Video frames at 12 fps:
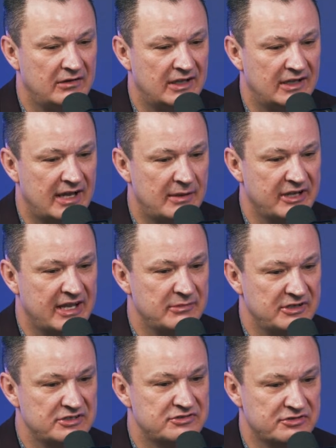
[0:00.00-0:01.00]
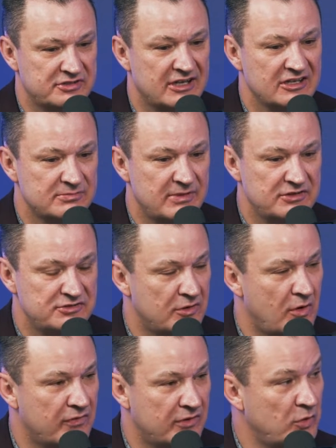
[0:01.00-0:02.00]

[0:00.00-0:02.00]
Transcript: I became a district sales manager over